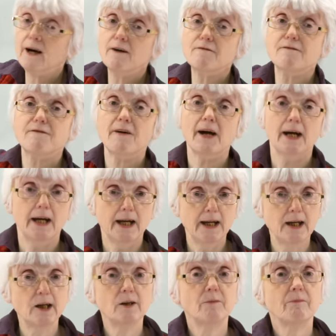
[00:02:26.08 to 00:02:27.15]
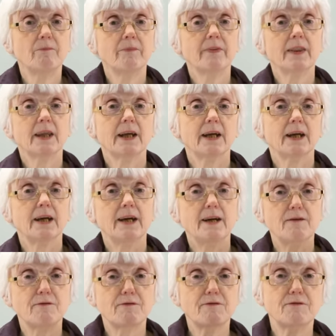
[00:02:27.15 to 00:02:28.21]
Fair.
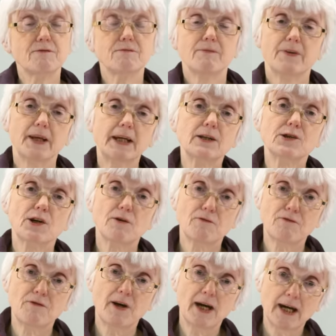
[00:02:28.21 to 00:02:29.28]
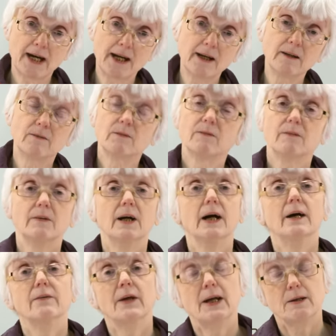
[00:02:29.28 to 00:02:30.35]
If things are fair,
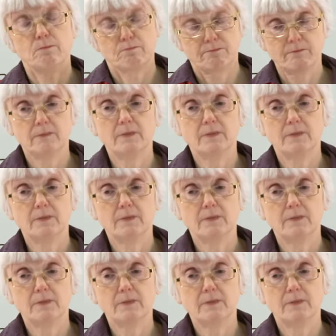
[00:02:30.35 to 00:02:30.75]
then